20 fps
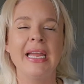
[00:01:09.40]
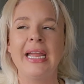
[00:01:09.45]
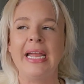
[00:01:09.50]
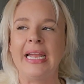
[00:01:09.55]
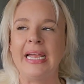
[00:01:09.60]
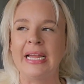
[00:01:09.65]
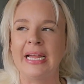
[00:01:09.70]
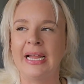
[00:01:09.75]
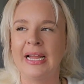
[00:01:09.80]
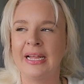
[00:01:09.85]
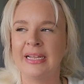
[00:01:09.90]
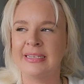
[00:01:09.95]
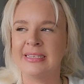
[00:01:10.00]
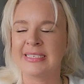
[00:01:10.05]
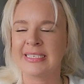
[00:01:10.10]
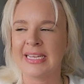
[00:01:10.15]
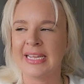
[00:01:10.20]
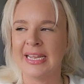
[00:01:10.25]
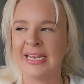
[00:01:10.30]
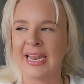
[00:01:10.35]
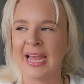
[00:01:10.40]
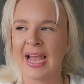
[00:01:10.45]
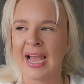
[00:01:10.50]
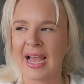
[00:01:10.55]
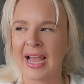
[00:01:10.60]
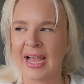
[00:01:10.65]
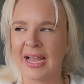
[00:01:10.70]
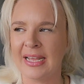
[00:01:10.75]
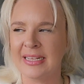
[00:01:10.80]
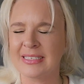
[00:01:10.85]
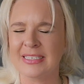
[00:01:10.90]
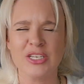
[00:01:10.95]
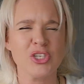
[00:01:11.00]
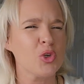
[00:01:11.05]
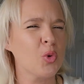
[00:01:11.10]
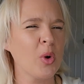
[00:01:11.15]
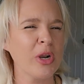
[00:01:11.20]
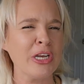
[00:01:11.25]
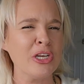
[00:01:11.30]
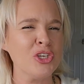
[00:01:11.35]
and it has
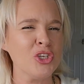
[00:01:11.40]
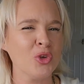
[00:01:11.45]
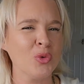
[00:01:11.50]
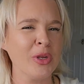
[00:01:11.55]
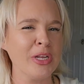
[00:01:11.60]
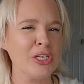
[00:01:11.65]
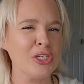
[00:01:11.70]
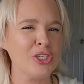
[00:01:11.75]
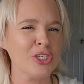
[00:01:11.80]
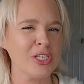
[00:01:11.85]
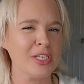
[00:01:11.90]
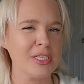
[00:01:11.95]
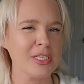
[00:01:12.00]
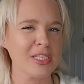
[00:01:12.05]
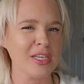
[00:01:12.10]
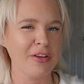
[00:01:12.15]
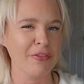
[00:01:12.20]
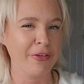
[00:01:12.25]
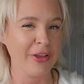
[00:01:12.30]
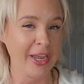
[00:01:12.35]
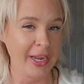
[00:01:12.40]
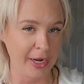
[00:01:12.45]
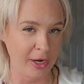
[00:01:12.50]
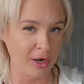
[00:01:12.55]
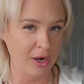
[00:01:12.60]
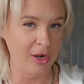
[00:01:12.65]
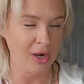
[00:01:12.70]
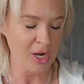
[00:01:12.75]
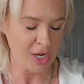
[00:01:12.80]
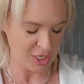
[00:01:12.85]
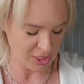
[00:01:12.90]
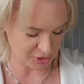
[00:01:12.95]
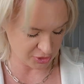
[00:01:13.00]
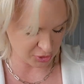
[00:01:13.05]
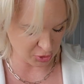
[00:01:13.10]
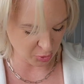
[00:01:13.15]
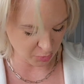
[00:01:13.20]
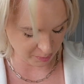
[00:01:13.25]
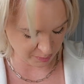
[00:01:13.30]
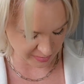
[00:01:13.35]
22 inches of hair.
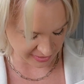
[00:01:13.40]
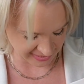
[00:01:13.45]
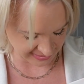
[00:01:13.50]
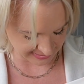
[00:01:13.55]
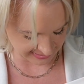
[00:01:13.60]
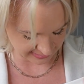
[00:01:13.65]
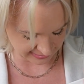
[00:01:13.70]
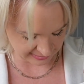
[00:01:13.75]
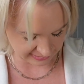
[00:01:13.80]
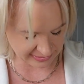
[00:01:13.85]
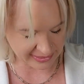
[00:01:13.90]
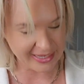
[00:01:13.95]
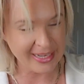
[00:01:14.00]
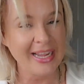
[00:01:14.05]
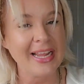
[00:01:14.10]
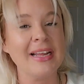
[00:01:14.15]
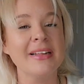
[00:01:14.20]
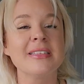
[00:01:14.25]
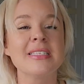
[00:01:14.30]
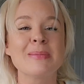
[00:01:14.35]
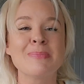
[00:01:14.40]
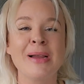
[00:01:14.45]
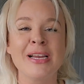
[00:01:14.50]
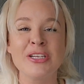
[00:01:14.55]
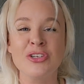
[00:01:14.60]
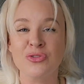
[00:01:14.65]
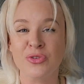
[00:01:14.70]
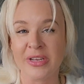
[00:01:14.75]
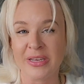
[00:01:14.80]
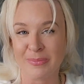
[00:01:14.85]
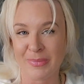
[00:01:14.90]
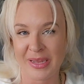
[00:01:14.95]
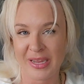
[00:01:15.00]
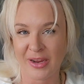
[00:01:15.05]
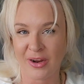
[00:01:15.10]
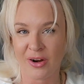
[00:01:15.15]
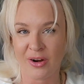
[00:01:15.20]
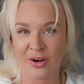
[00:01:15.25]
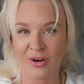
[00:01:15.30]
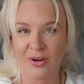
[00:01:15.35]
So basically it's my dream
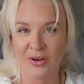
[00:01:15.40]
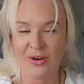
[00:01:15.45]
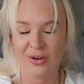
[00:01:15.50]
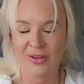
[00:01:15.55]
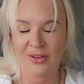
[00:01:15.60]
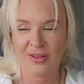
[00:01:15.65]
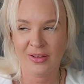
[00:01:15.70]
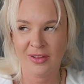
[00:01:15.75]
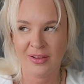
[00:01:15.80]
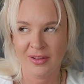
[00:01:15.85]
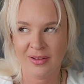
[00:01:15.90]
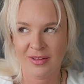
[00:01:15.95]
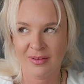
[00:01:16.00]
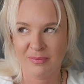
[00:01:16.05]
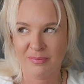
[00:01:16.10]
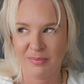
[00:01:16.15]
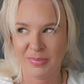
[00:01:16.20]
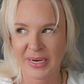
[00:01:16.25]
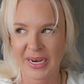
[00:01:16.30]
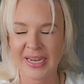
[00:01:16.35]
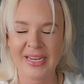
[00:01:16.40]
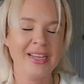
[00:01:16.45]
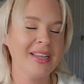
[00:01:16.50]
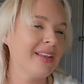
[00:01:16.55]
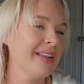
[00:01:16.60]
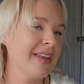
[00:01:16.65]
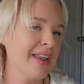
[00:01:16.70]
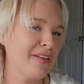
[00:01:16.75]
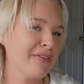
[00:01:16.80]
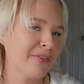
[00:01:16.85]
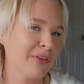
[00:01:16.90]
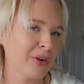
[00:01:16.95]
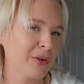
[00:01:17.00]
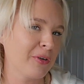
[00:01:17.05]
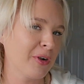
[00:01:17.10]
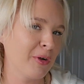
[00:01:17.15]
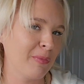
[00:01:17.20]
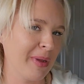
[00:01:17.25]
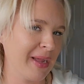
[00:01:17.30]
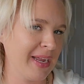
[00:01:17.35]
hair, but I could never
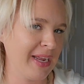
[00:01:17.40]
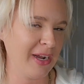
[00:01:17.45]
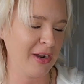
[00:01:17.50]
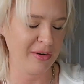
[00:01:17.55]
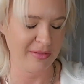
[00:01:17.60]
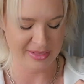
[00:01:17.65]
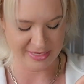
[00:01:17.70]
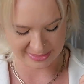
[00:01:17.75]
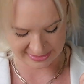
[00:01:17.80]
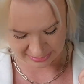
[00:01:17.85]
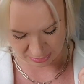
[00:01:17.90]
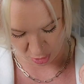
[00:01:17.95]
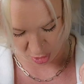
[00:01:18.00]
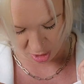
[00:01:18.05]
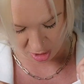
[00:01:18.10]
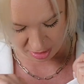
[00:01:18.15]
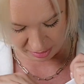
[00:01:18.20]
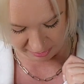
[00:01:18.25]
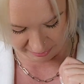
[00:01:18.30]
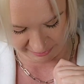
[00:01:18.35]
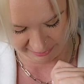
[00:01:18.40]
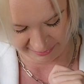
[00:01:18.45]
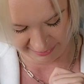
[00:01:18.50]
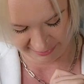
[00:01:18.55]
grow my hair this long.